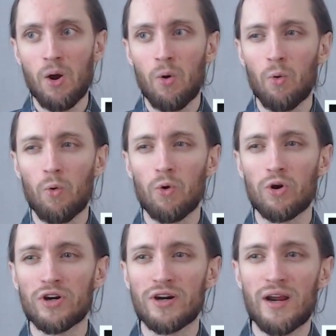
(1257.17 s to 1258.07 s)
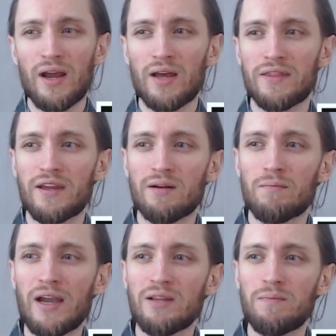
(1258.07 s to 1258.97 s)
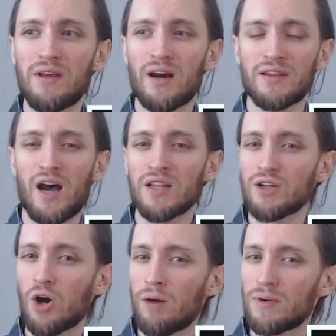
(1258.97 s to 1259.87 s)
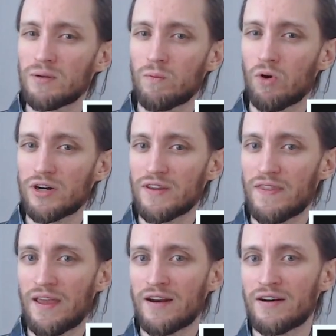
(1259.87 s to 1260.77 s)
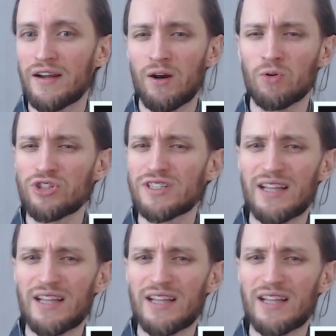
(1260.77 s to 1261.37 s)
or there might be an uncommon word there, or just